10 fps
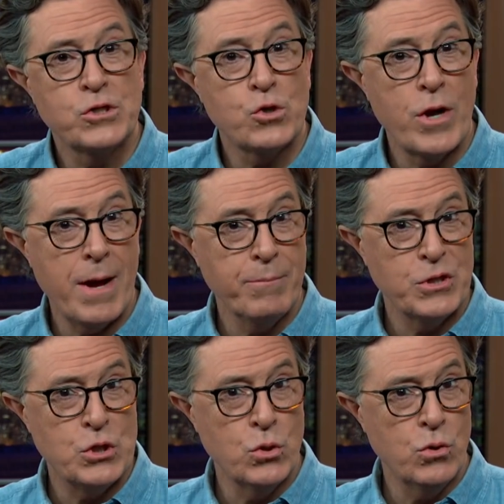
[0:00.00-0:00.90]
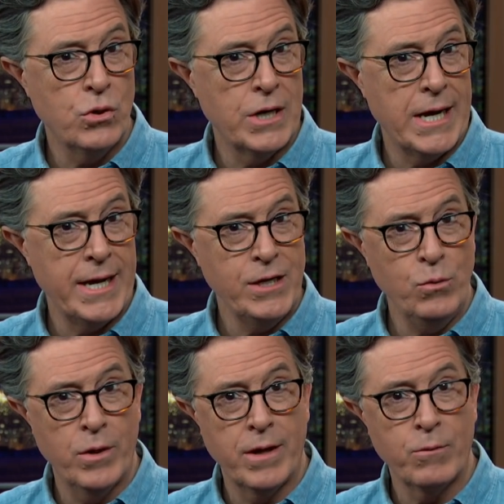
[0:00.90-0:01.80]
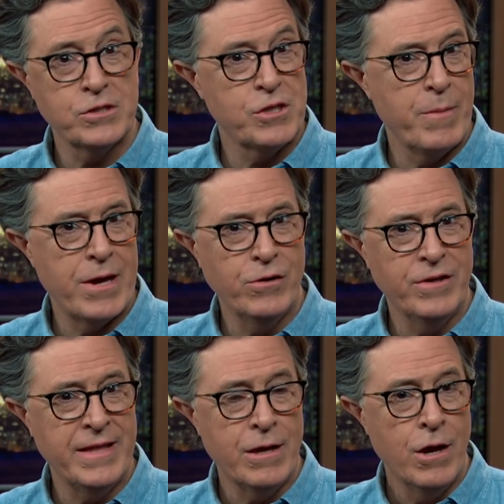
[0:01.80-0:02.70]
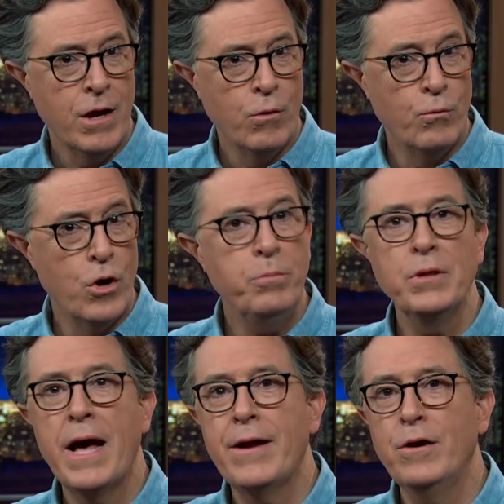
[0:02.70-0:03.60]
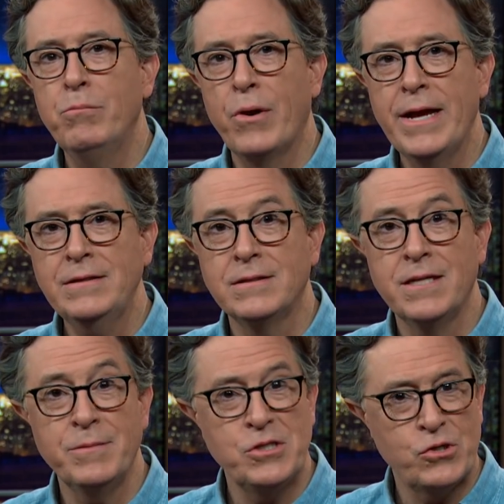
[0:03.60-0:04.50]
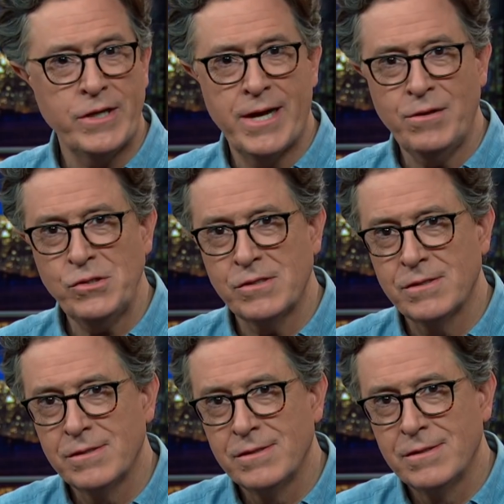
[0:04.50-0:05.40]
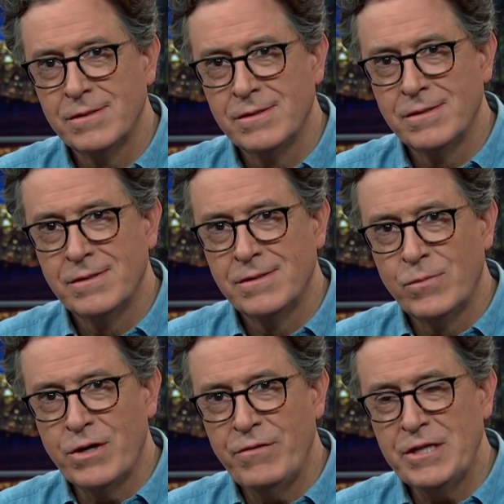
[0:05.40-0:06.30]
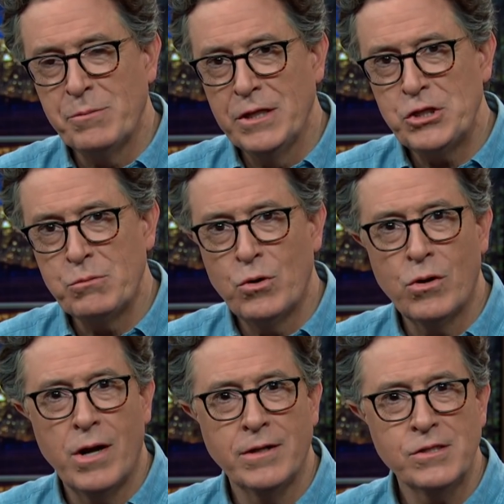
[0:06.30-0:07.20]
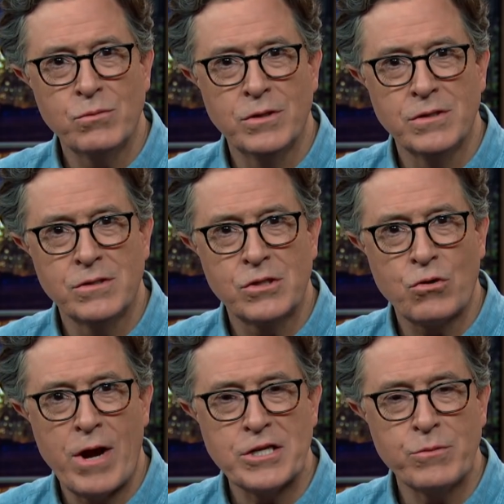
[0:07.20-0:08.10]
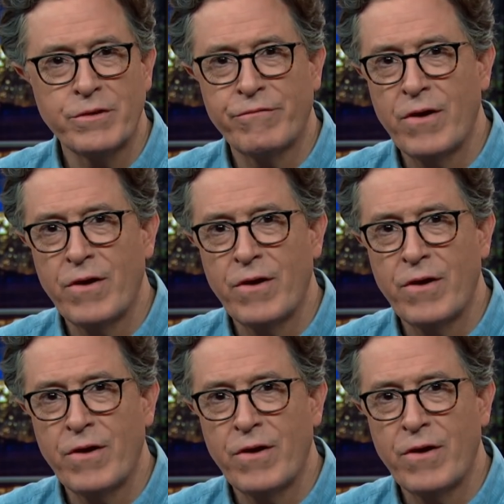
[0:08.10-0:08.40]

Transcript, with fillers: a trap door hideaway. What's the matter? Did the rope ladder break to Timmy's treehouse? One of these militia morons was crashing with a